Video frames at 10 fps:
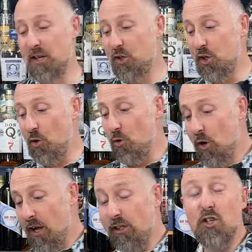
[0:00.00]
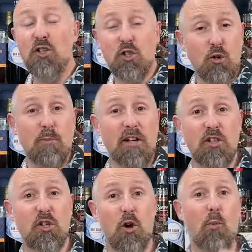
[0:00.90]
So
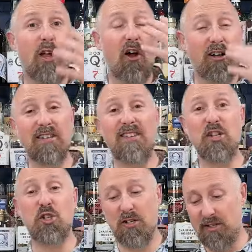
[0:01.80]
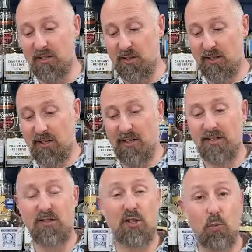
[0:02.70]
consumers, we are conditioned
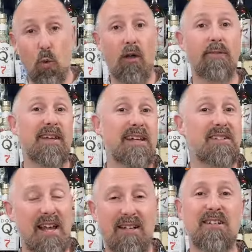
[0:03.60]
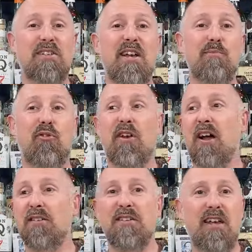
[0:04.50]
to want exactly the same
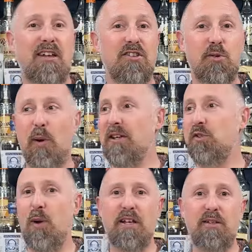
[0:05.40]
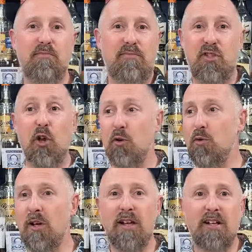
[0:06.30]
product in 2022
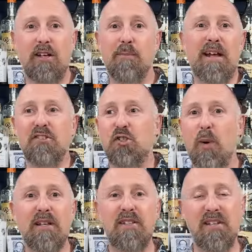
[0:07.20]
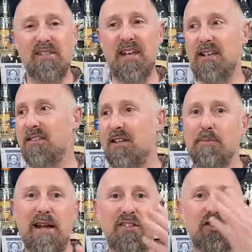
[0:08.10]
compared to 2016
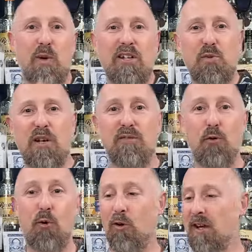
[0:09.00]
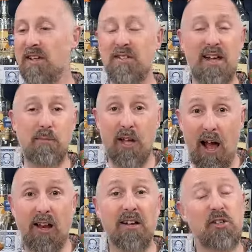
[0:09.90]
compared to 2024, same color.